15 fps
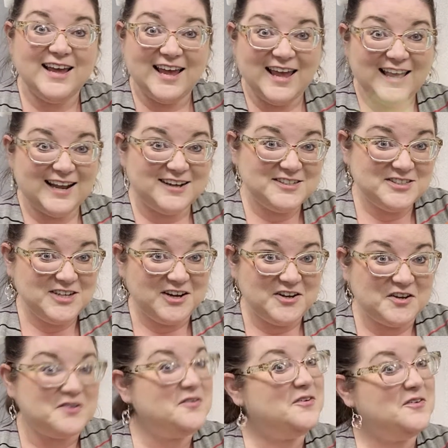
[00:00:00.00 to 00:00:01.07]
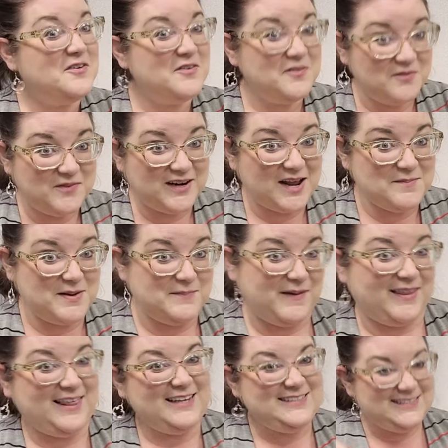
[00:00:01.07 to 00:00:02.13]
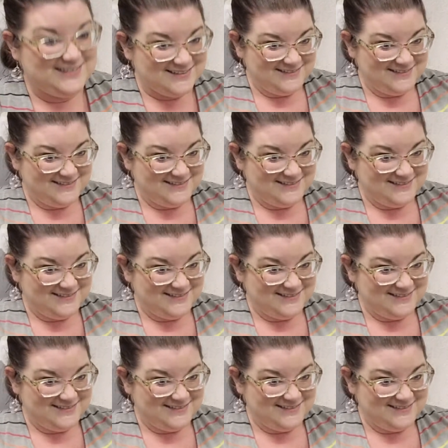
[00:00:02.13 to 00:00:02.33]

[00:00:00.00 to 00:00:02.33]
And I'll show you what I mean by this.